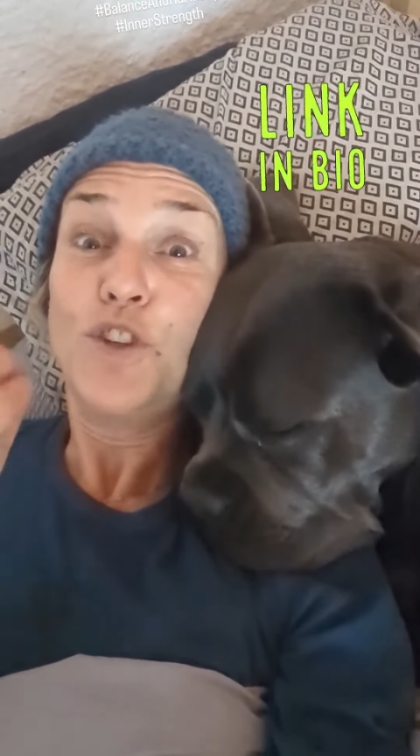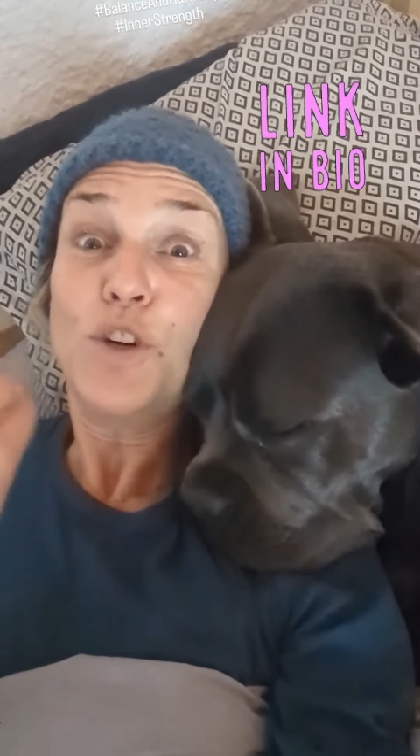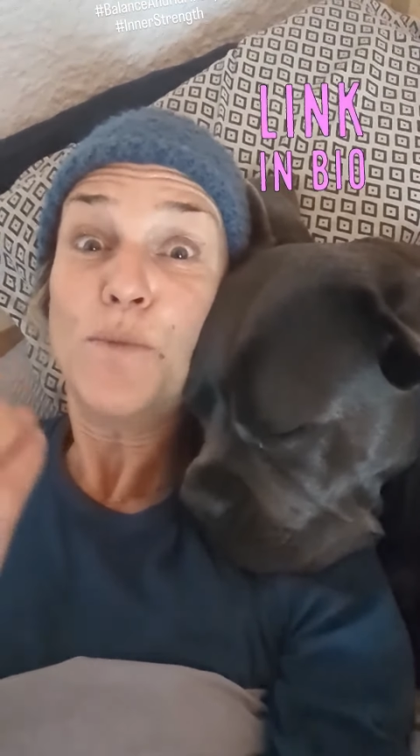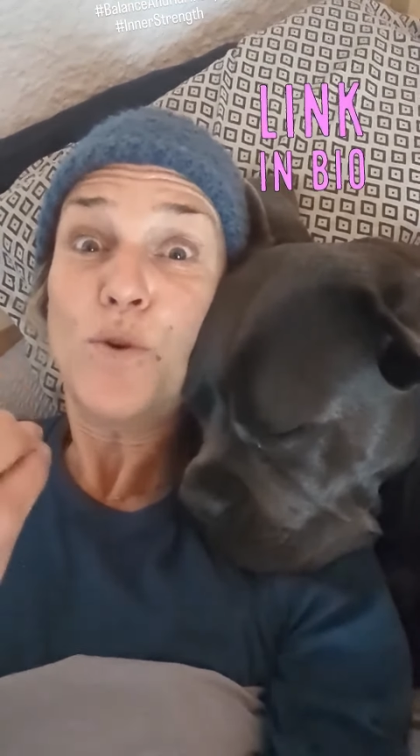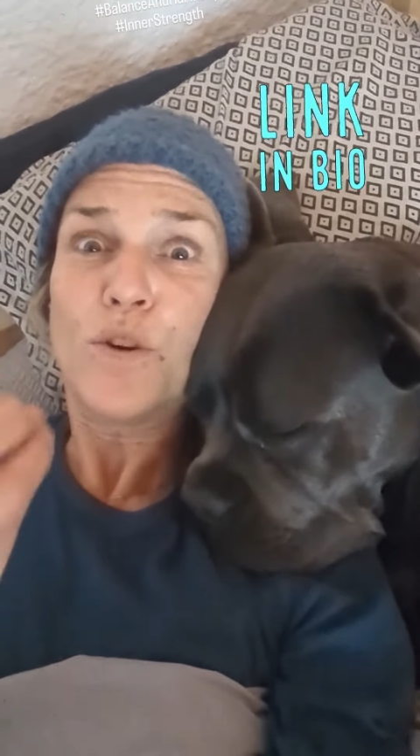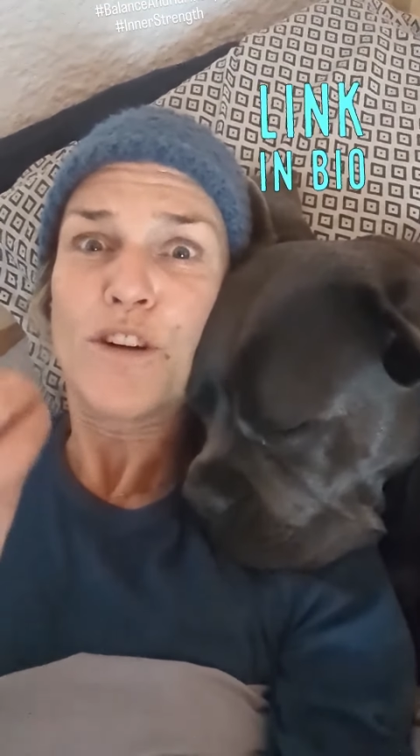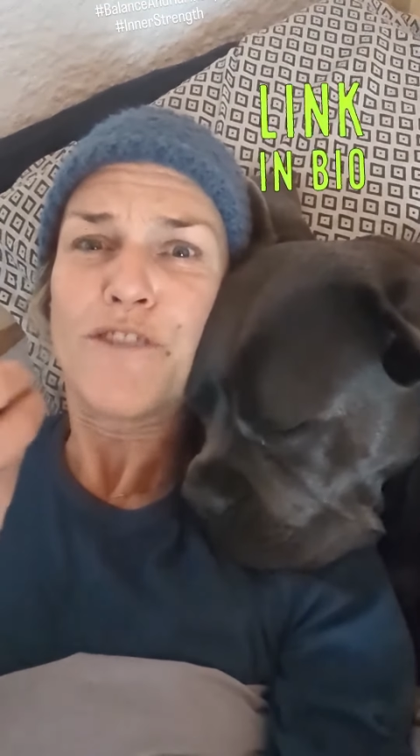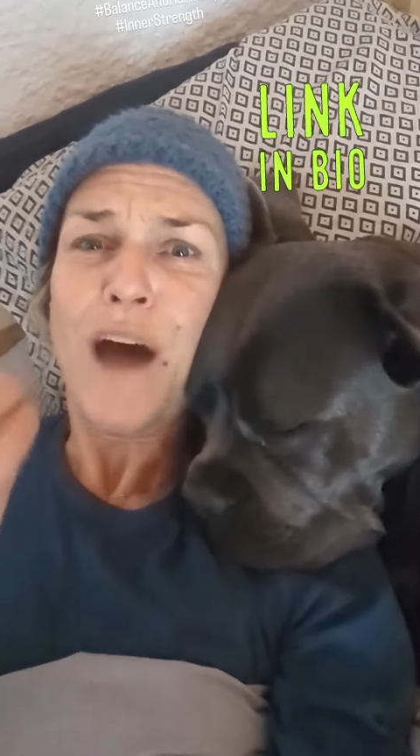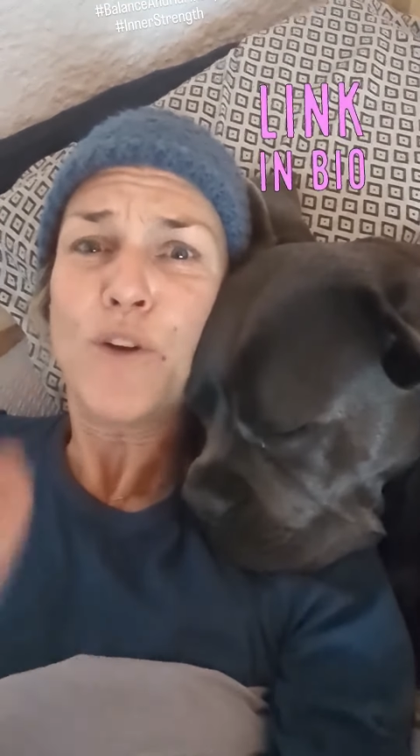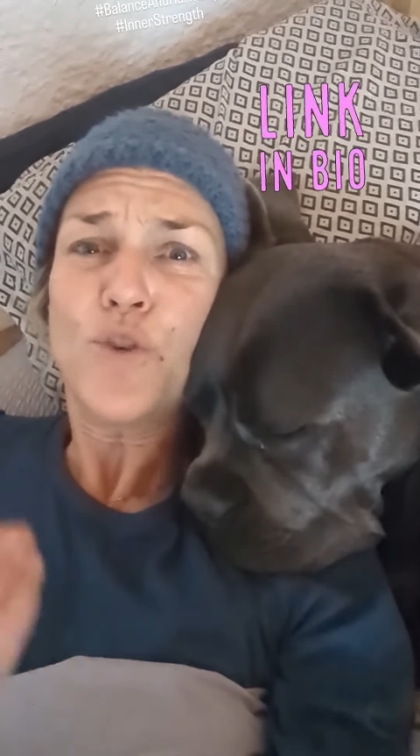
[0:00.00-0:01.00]
your mood, of
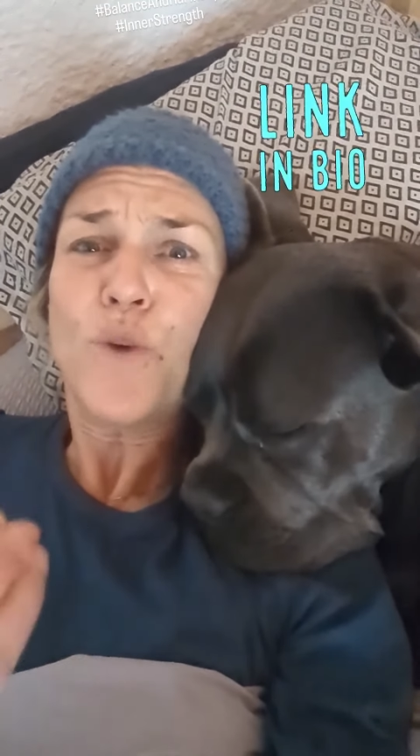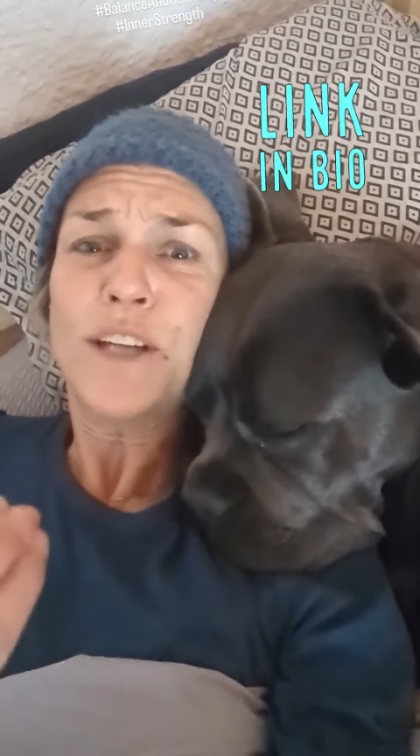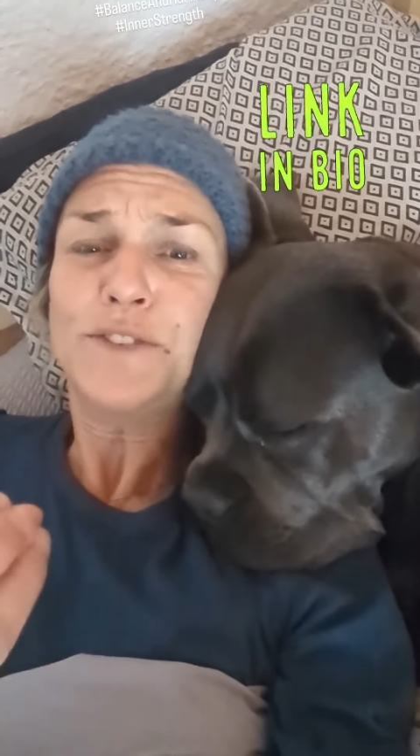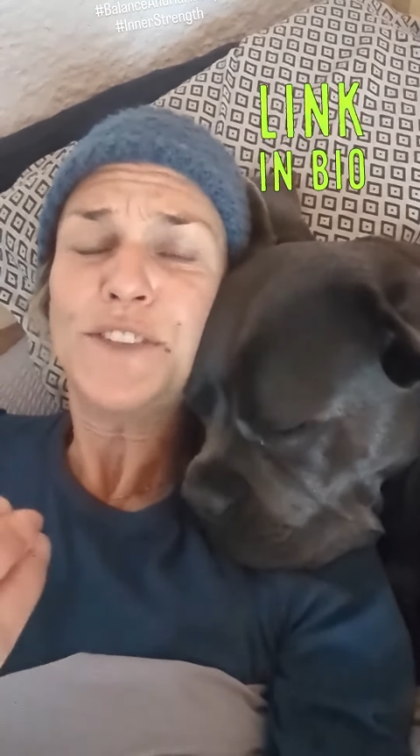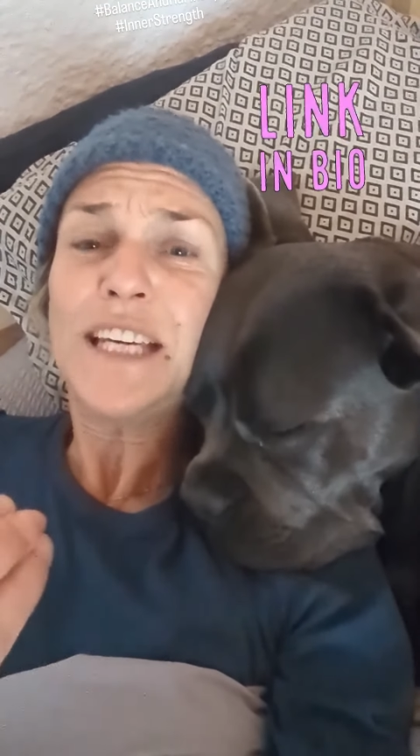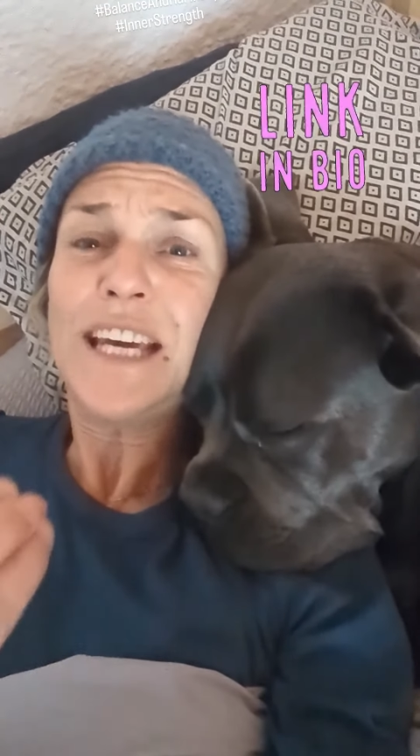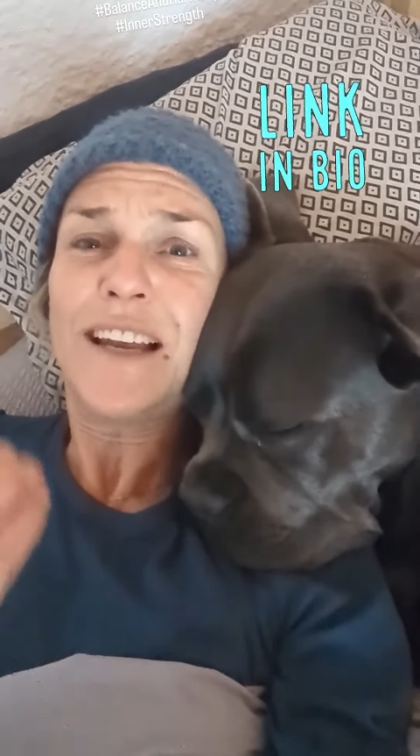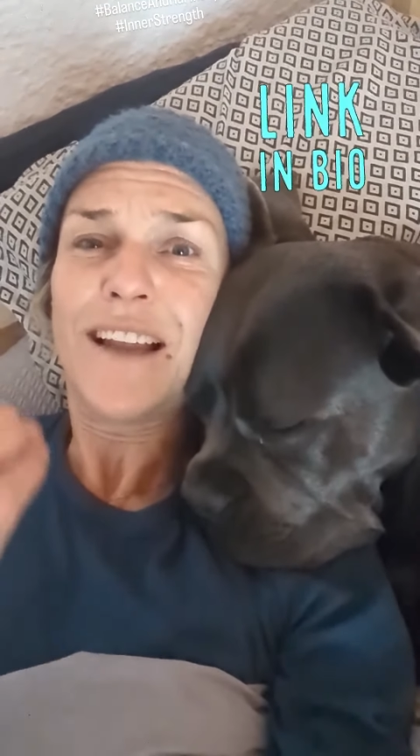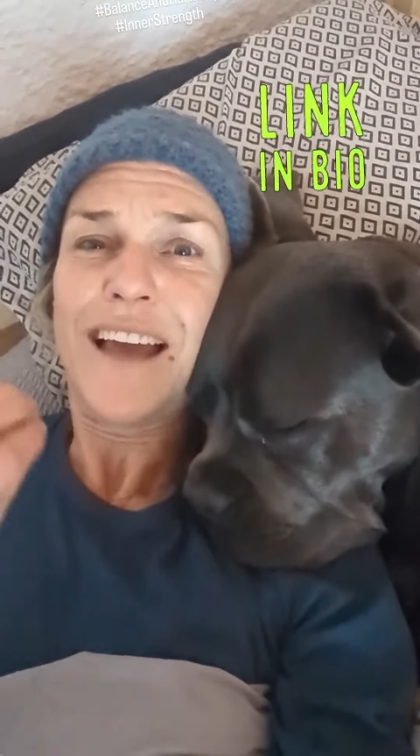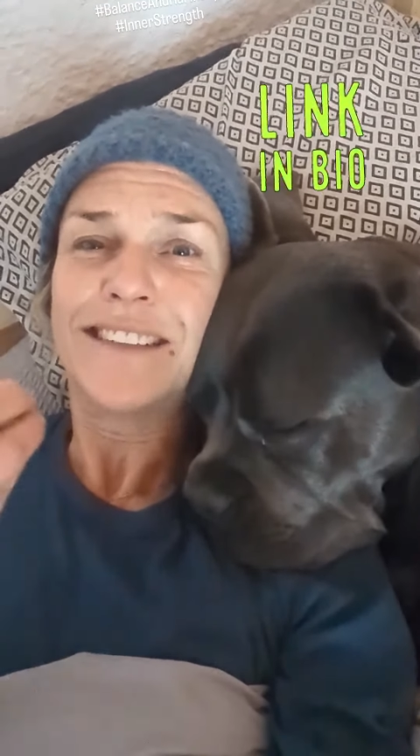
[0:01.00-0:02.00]
how you want to
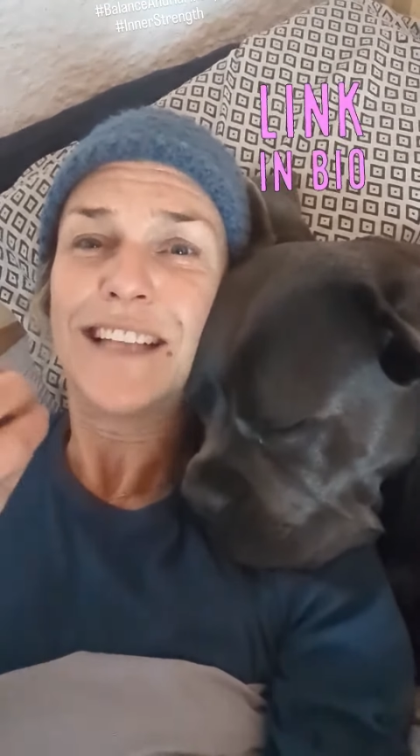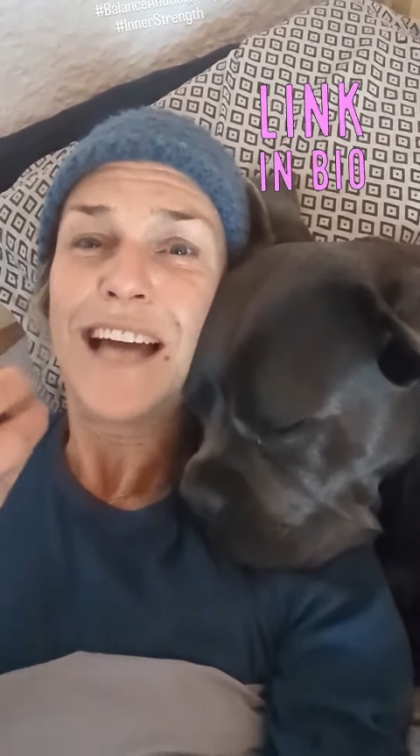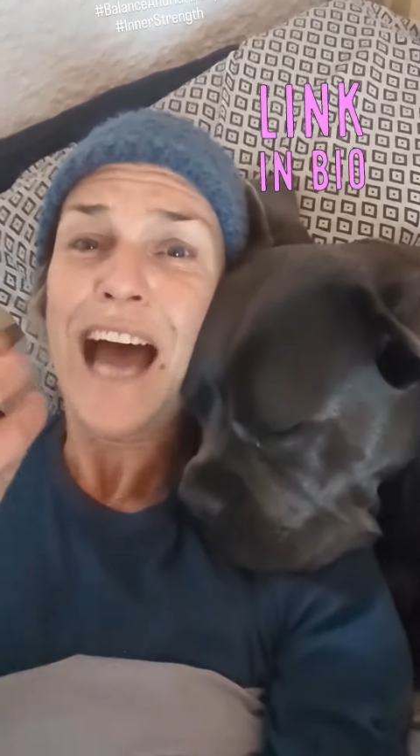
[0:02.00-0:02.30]
feel and